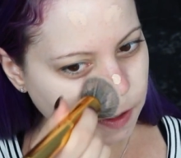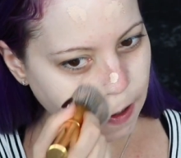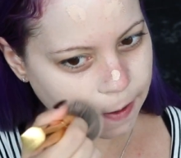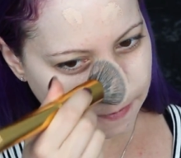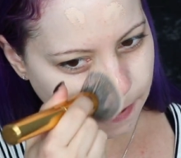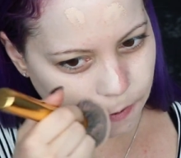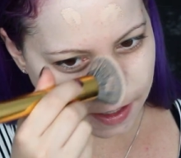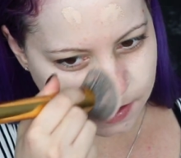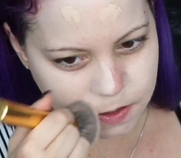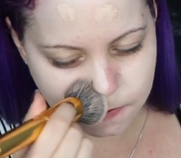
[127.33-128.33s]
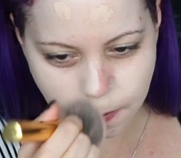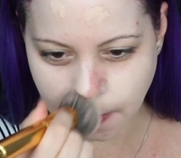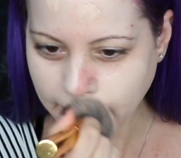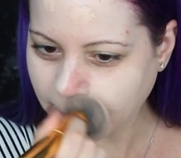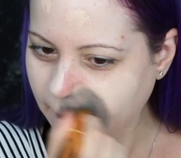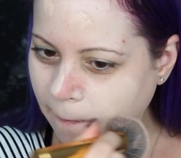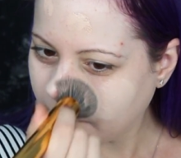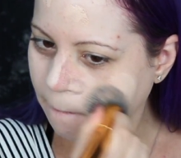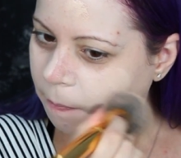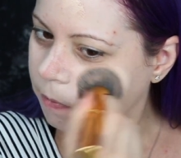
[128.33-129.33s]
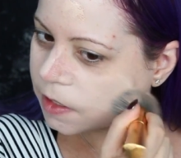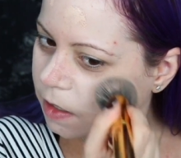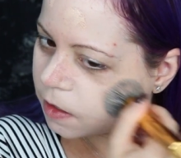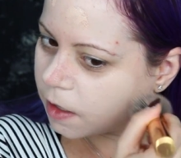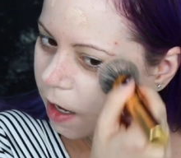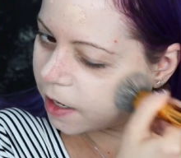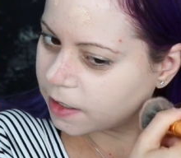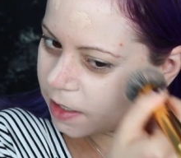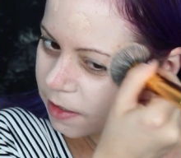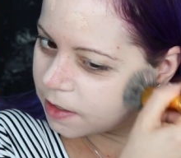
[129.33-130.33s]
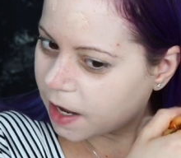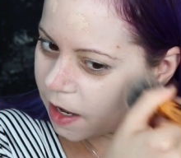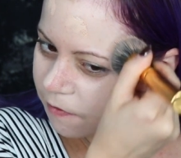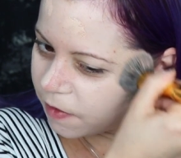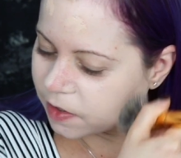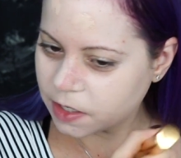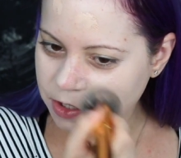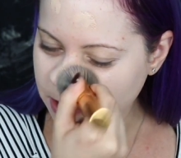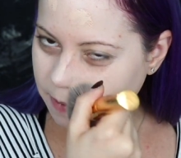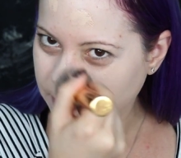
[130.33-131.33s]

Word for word: But I don't know, I just feel like I need to have foundation